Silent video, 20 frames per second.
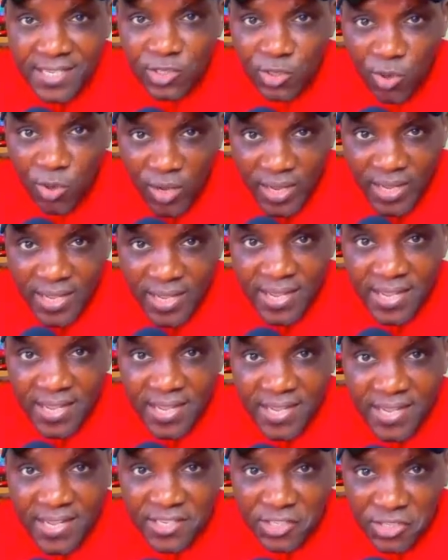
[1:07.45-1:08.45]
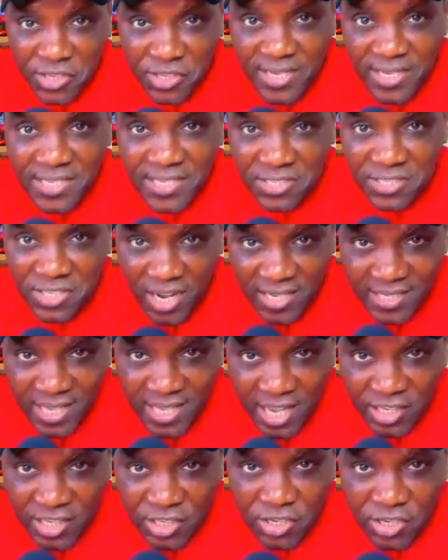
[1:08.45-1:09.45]
token trade
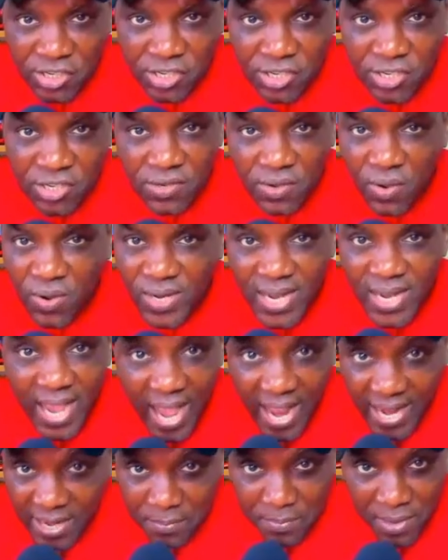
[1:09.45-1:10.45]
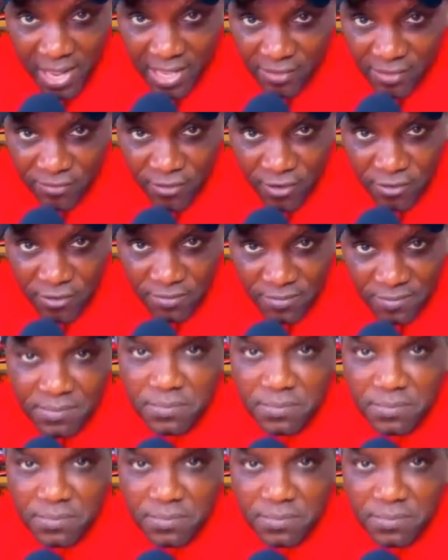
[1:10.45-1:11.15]
transaction on any platform